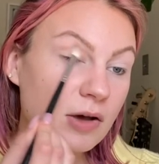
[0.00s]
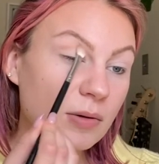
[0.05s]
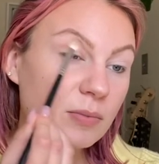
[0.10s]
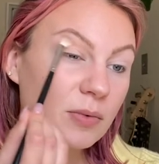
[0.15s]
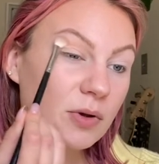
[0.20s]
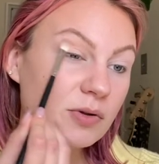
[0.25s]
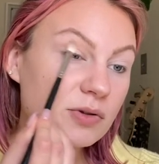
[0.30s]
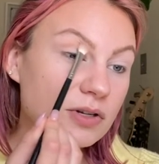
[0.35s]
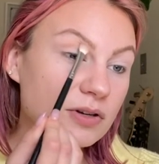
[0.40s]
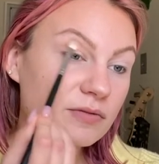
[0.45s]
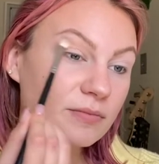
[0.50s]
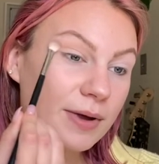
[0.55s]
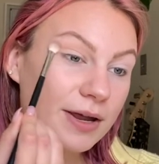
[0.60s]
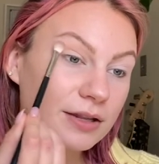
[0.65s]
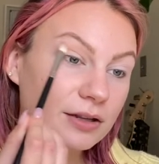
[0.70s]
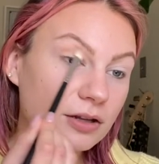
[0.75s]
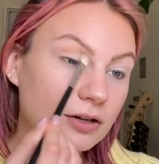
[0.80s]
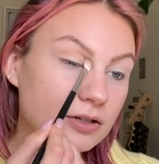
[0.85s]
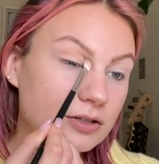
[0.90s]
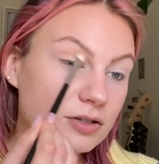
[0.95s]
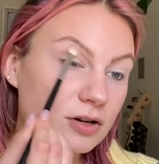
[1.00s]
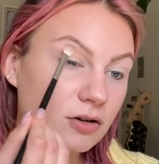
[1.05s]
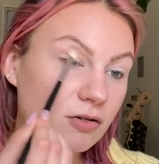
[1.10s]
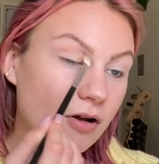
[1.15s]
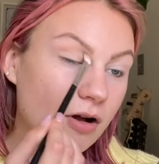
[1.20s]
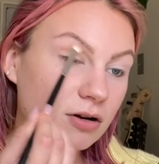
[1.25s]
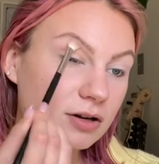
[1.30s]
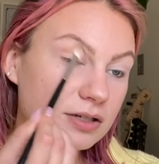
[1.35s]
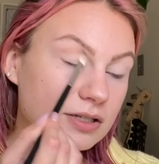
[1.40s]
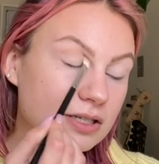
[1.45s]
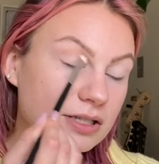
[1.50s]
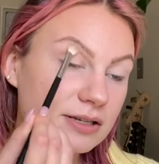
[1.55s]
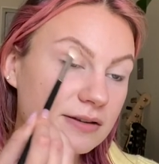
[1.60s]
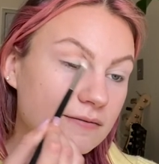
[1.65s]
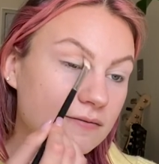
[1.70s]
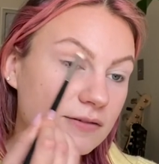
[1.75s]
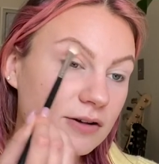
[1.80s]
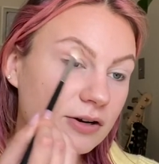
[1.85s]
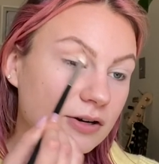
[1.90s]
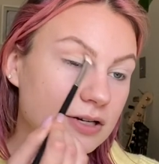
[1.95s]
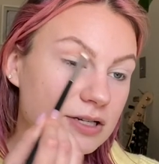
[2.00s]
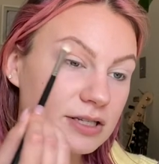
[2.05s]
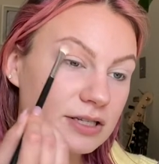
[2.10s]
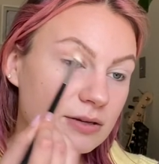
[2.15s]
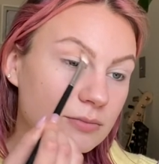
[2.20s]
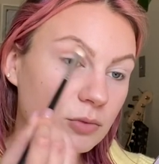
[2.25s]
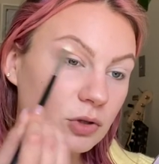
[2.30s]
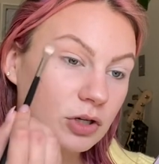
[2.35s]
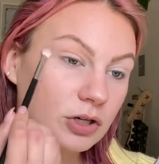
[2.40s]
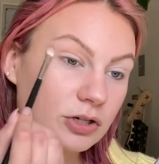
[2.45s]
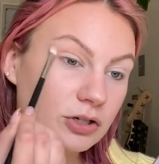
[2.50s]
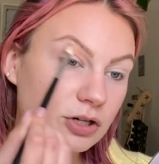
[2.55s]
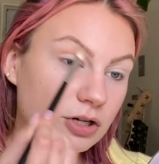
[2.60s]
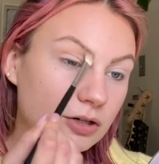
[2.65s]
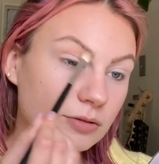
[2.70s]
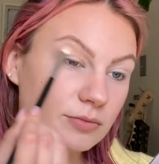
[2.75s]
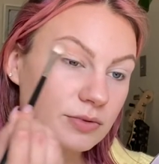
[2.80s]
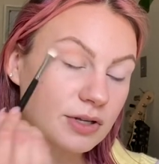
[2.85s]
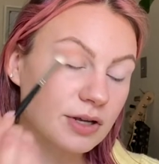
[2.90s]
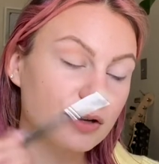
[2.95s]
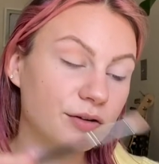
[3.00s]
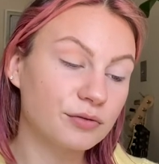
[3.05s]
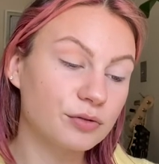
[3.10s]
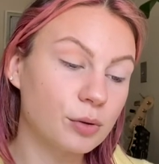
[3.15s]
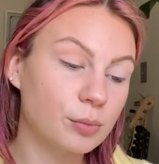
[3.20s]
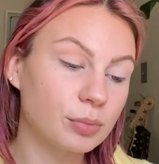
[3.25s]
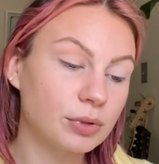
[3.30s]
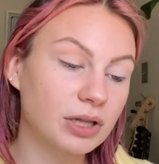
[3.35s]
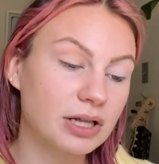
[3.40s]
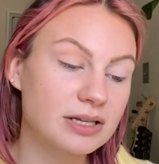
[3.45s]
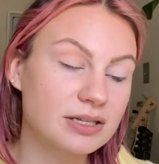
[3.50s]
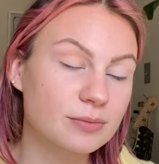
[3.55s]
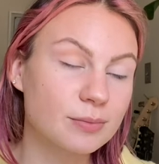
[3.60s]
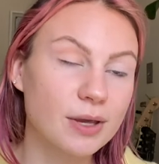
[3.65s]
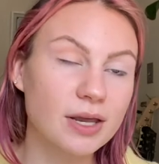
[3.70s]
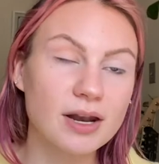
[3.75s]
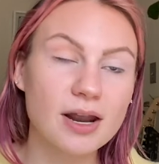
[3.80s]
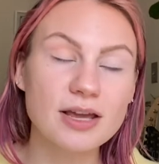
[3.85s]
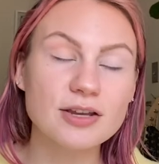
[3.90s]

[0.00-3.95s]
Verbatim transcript: Most of my looks are honestly very similar in terms of placement.